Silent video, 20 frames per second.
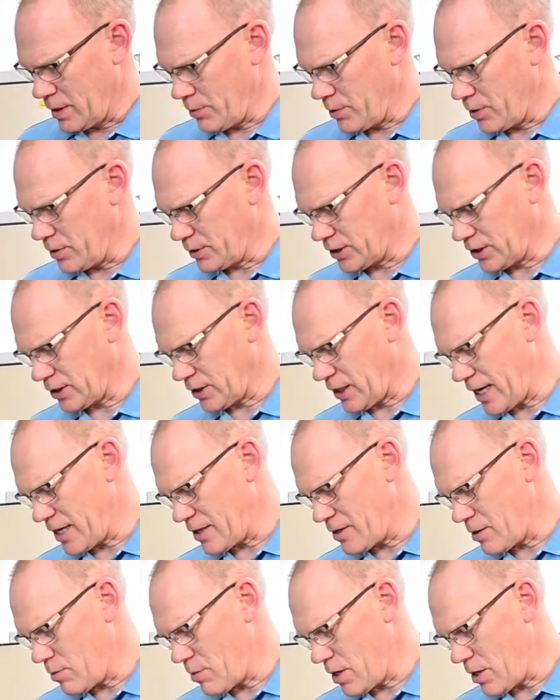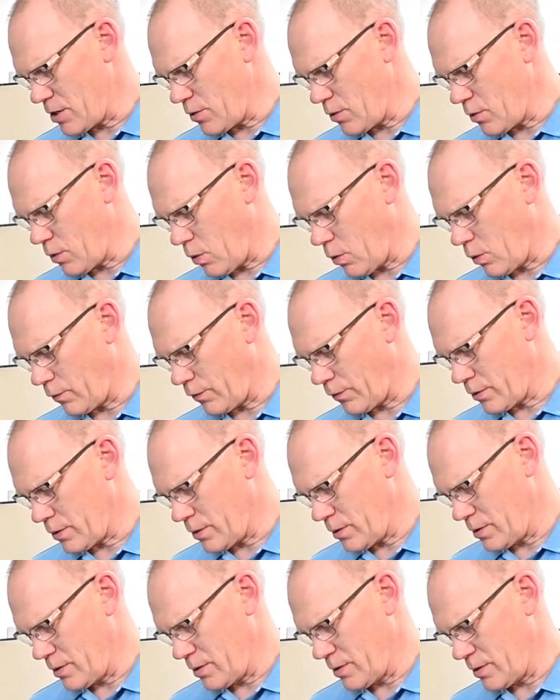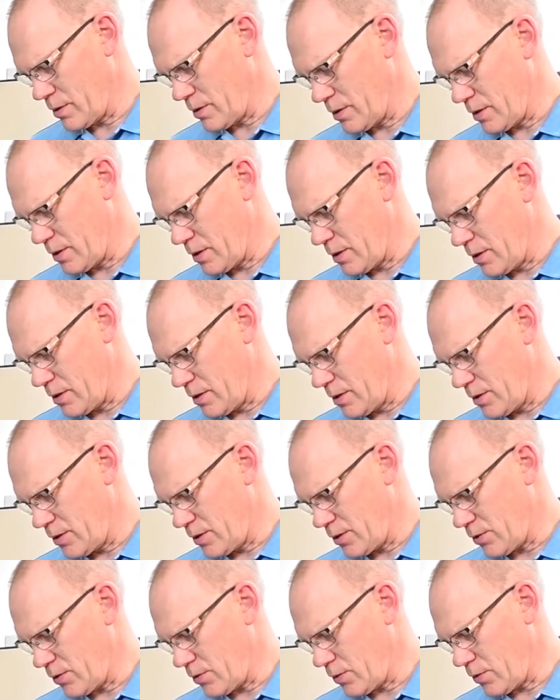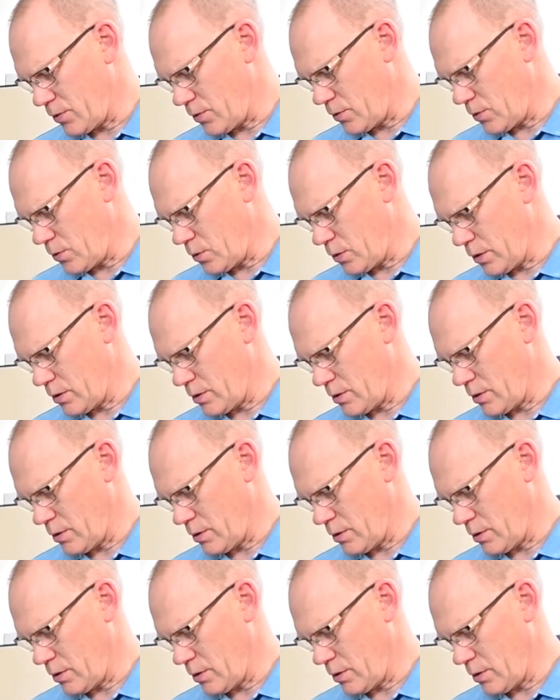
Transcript: I'm going to slide the menu over to